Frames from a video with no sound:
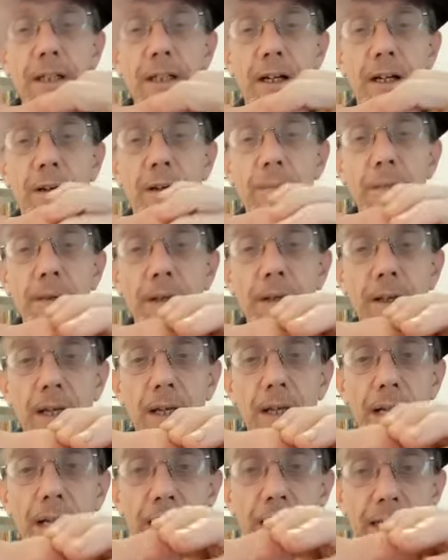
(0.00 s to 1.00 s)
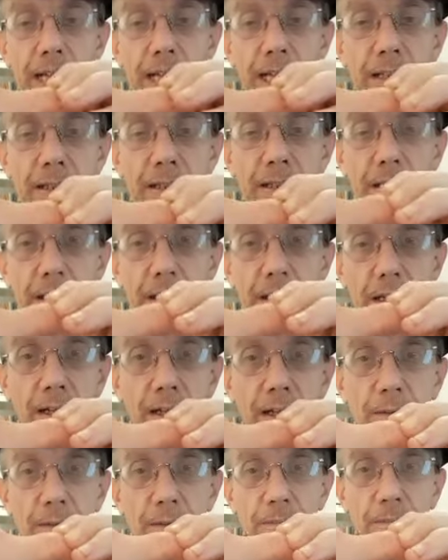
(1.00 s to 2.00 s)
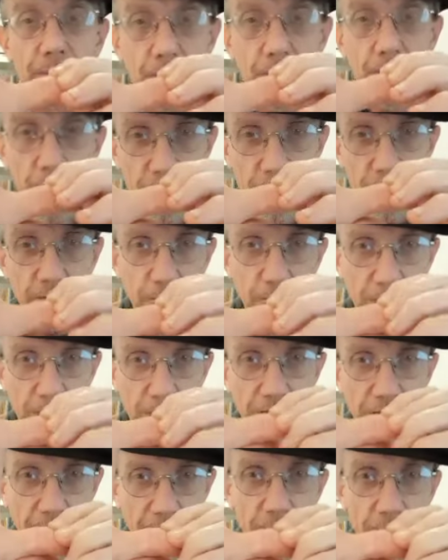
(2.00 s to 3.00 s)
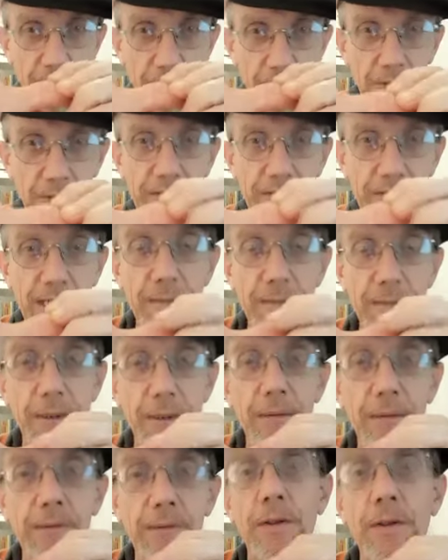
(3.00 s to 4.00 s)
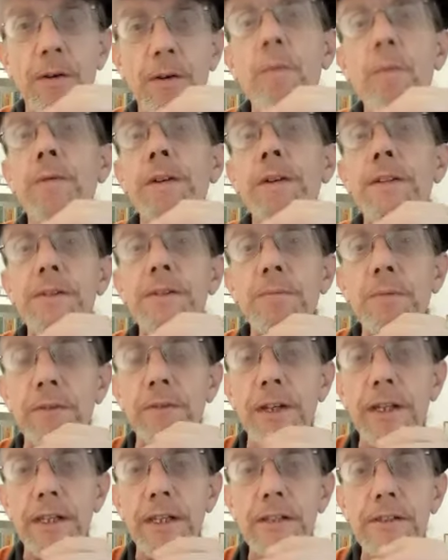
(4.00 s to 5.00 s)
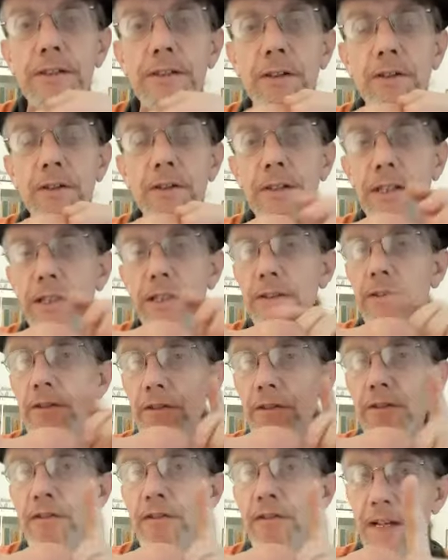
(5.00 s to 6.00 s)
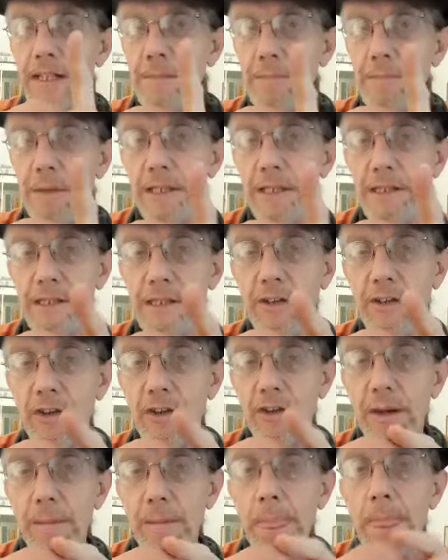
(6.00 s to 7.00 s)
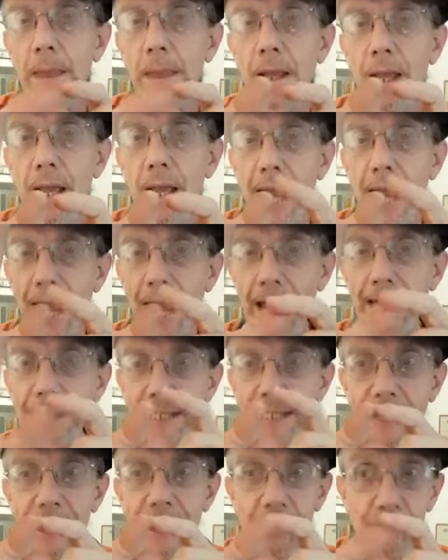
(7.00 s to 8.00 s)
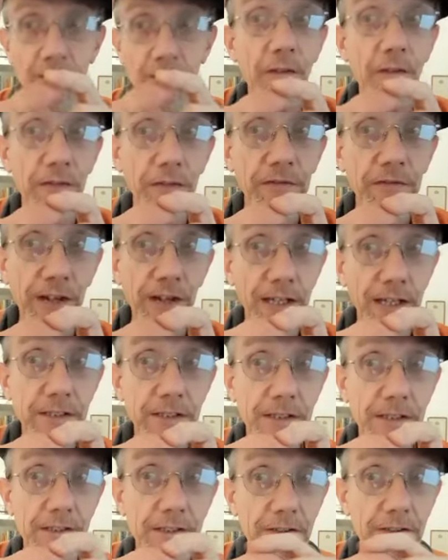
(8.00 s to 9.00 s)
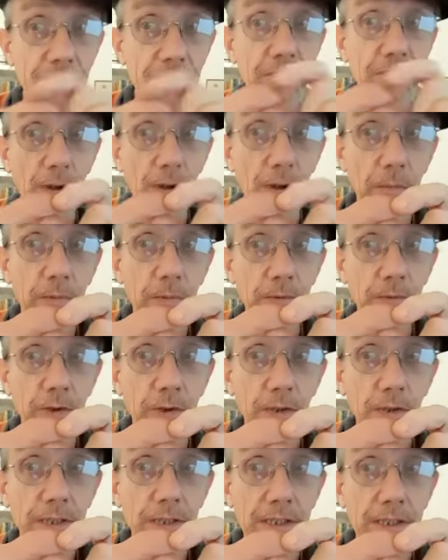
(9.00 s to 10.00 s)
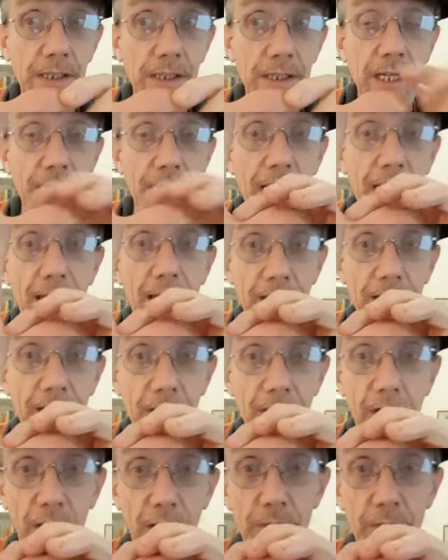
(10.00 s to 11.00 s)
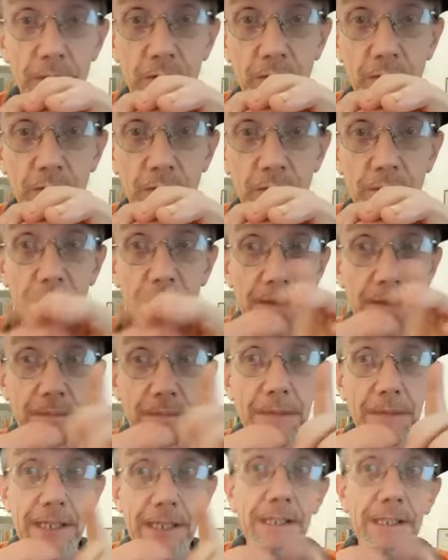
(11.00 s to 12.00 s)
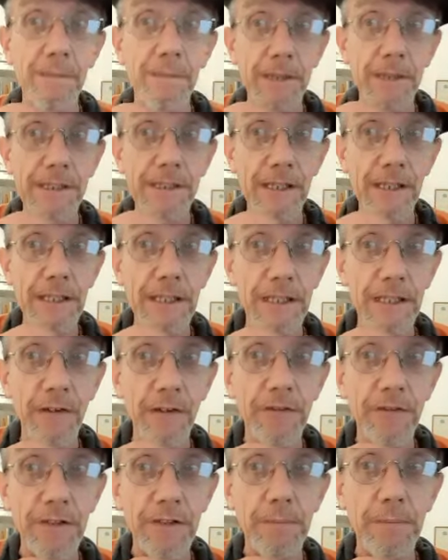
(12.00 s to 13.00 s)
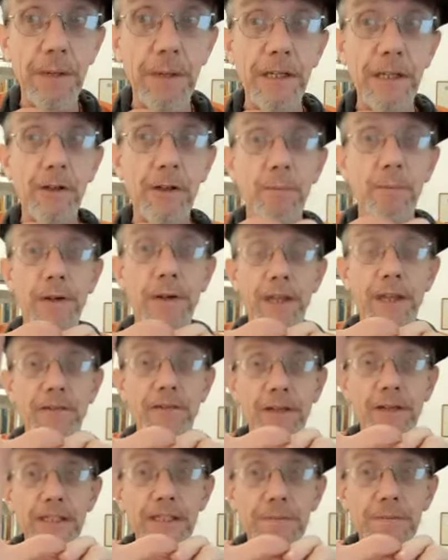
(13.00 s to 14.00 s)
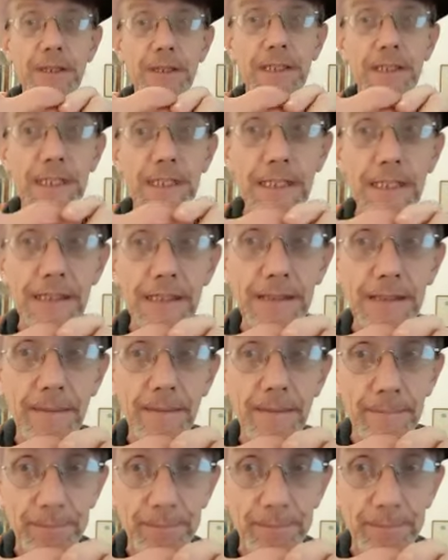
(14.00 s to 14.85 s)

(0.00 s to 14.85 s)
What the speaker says: And again, when you come across that, it becomes quite obvious what that is. So you need to know the flexibility of the thumb at each of the phalanges, at the top joint and at the lower joint, because it means something slightly different depending on where that flexibility is.